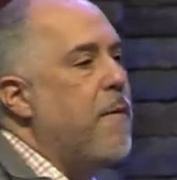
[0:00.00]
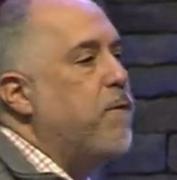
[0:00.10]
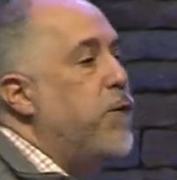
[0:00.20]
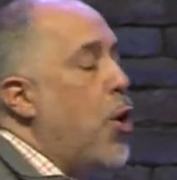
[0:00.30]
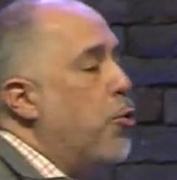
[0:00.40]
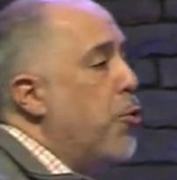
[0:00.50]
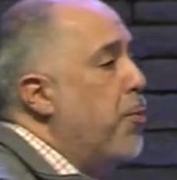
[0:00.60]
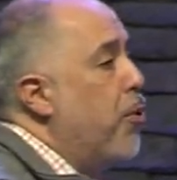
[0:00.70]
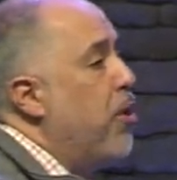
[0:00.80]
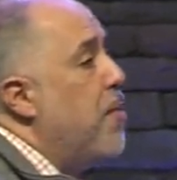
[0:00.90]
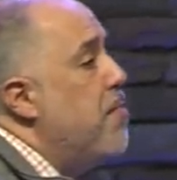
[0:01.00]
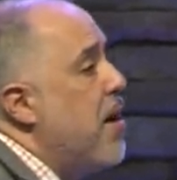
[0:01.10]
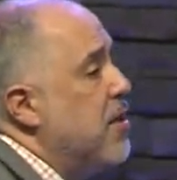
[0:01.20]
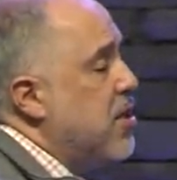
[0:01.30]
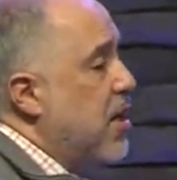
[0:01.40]
vulnerable
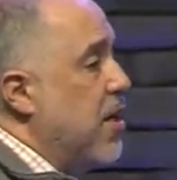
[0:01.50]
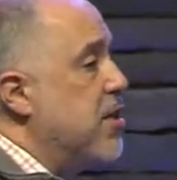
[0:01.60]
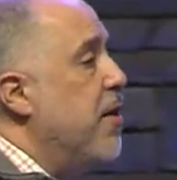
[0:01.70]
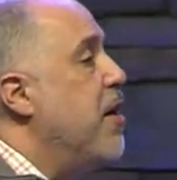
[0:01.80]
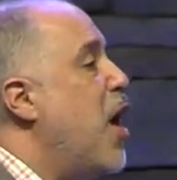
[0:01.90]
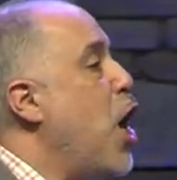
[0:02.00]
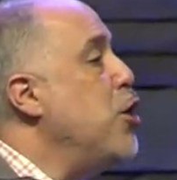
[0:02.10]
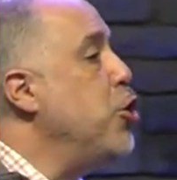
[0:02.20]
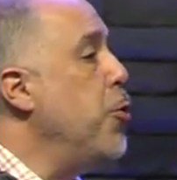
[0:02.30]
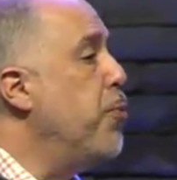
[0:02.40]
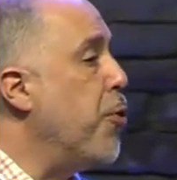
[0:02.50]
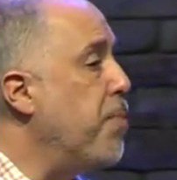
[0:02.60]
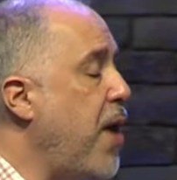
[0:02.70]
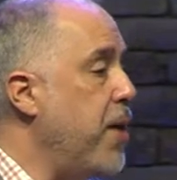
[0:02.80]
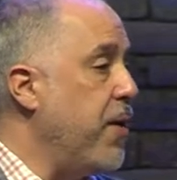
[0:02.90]
amongst us, a newborn
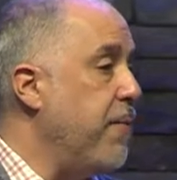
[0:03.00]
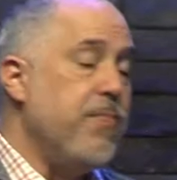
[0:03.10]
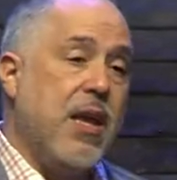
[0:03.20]
baby.